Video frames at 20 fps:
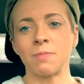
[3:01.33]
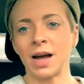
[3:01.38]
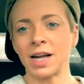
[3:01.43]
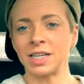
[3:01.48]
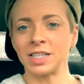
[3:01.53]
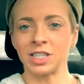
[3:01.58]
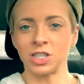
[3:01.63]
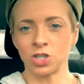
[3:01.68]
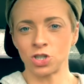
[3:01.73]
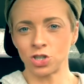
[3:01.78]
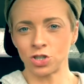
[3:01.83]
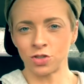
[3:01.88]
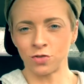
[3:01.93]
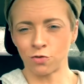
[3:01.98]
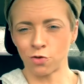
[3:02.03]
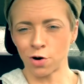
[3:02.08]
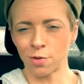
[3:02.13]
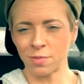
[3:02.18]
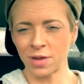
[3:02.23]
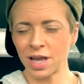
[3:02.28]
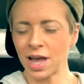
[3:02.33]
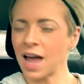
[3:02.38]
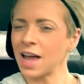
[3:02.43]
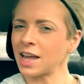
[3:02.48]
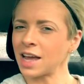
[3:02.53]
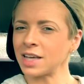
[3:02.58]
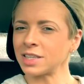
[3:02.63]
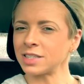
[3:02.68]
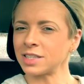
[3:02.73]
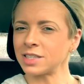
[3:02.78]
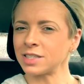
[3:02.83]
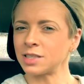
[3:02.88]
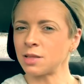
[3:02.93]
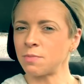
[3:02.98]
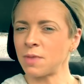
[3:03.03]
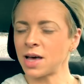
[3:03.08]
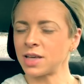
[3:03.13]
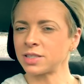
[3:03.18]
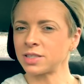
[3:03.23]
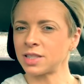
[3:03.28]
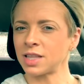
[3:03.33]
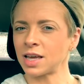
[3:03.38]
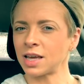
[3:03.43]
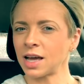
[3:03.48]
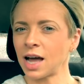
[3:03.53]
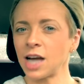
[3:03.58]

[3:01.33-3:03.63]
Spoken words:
my decisions for me, I guess is the best thing.